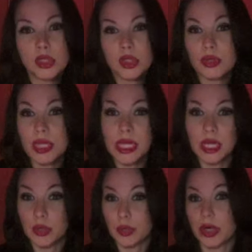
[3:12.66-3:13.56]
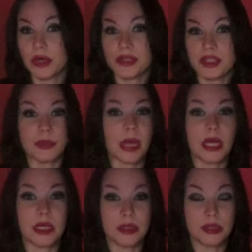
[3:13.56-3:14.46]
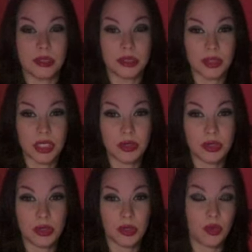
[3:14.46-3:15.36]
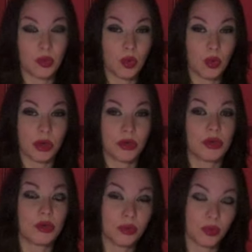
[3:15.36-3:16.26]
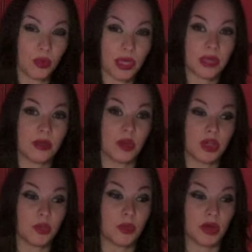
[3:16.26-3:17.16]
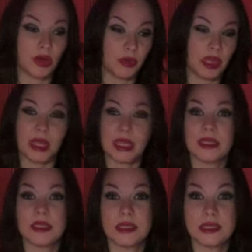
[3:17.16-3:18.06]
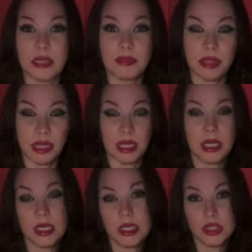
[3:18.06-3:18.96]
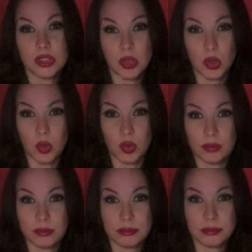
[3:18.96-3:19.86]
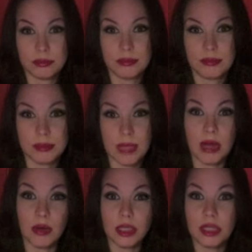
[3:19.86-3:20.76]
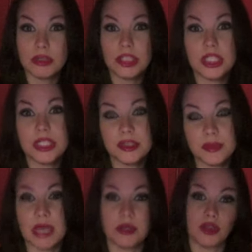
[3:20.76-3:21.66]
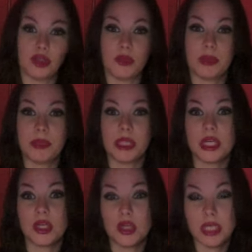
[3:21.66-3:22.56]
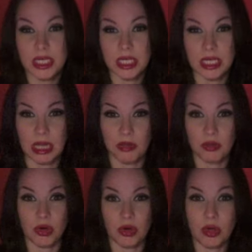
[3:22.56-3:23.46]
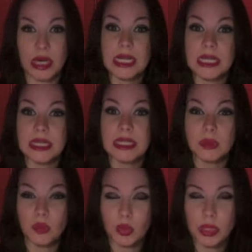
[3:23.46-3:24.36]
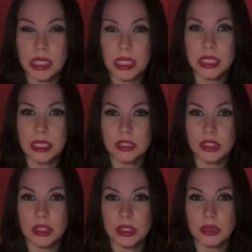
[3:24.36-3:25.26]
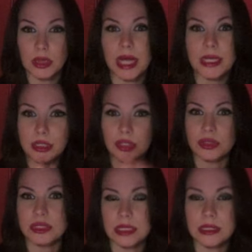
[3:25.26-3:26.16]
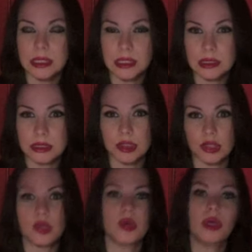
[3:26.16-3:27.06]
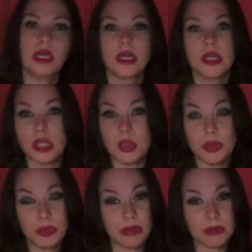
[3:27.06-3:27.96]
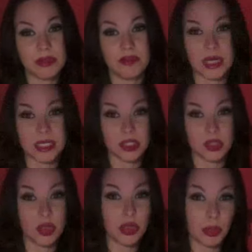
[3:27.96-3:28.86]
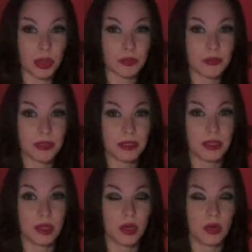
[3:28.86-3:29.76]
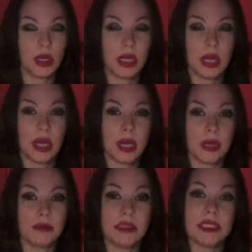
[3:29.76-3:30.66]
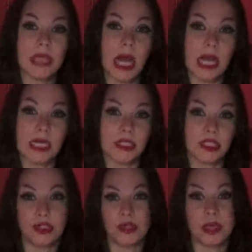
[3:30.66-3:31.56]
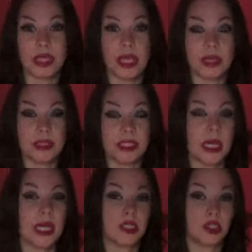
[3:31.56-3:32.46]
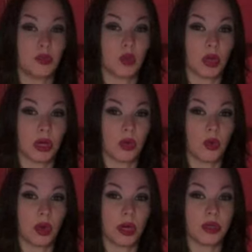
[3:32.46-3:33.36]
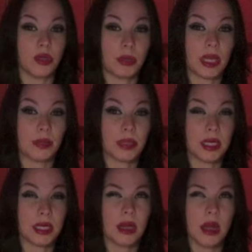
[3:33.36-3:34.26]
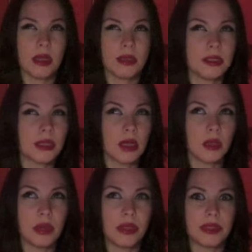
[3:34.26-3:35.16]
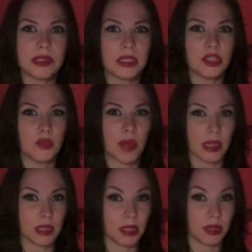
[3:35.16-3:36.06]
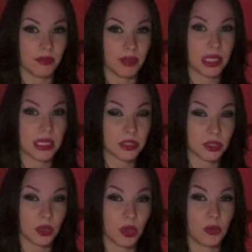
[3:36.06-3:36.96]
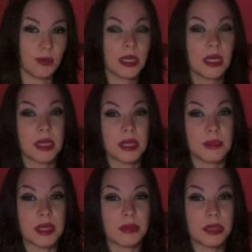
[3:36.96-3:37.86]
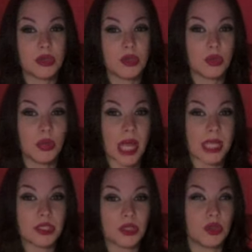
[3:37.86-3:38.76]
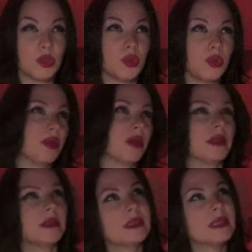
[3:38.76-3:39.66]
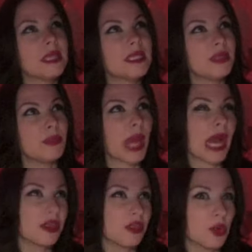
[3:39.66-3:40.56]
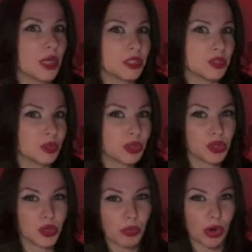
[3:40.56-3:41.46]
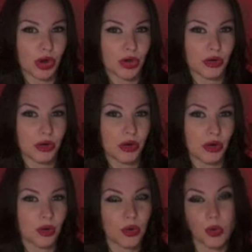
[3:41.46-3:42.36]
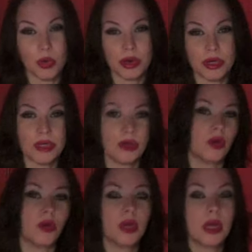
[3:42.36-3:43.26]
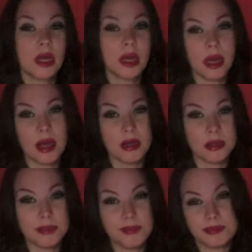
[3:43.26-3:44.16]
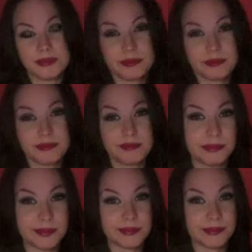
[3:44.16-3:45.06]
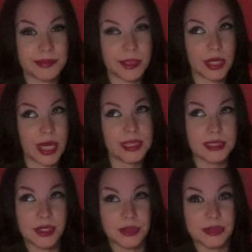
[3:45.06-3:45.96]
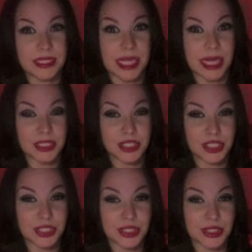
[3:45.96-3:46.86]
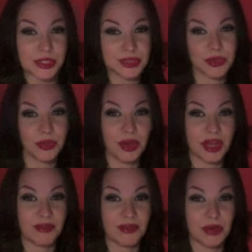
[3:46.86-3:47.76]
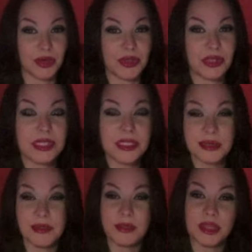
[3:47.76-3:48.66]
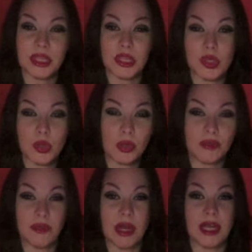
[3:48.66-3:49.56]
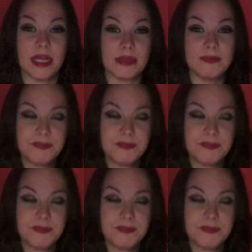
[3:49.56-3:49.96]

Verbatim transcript: you like how your partner smells, you know, or the way, what your partner may like is the same thing. So, how he or she smells, or you maybe like cooking together, or anything that really, because it heightens your senses, you know, you would probably find enjoyable, you know. Massage, you may like massage more, or you may be, oh, it's all about the sensuality of things, you know. Maybe you like to do the scented bath oils with your partner, or, you know, hot tub massages or whatever. This is something that you would find